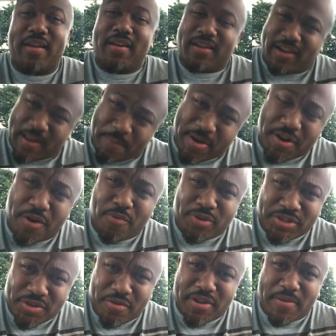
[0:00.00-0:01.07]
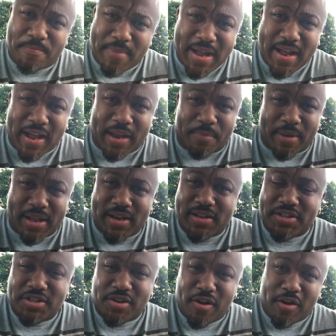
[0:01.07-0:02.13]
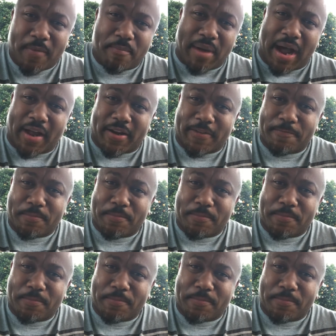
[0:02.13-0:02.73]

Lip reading: Let me know what's on your mind, man. Let's talk about it.